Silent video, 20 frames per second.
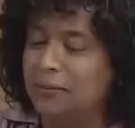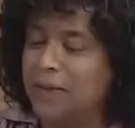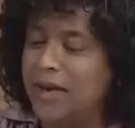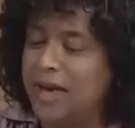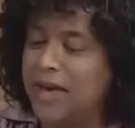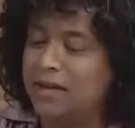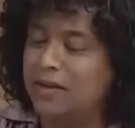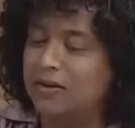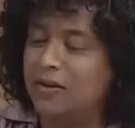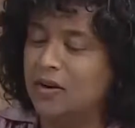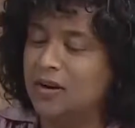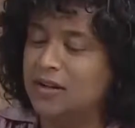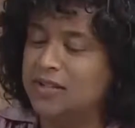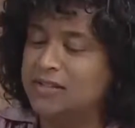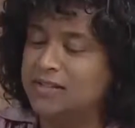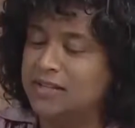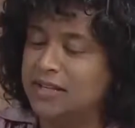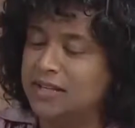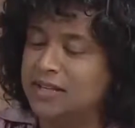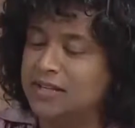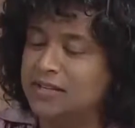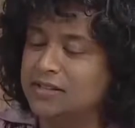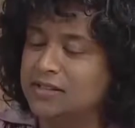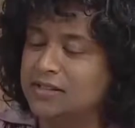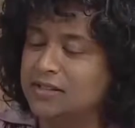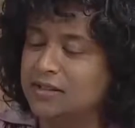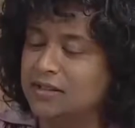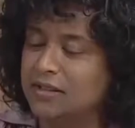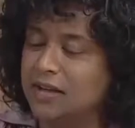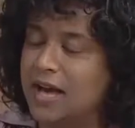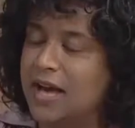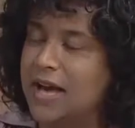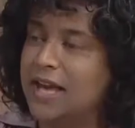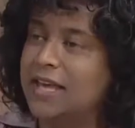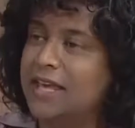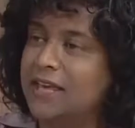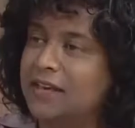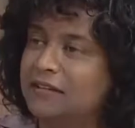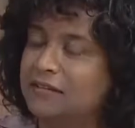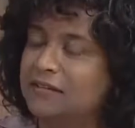And God says,
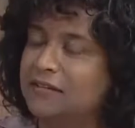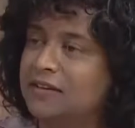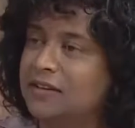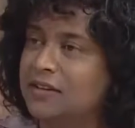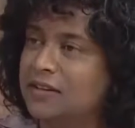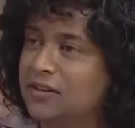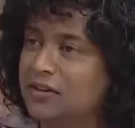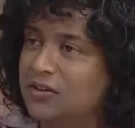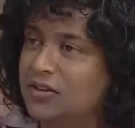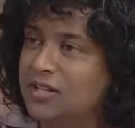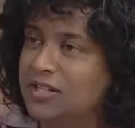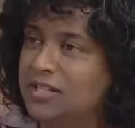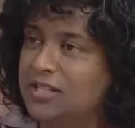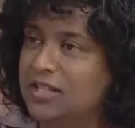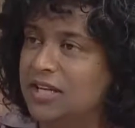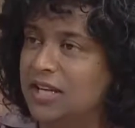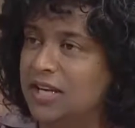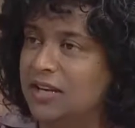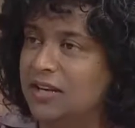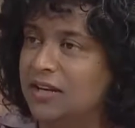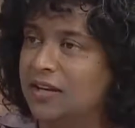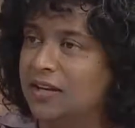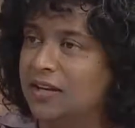I give the return.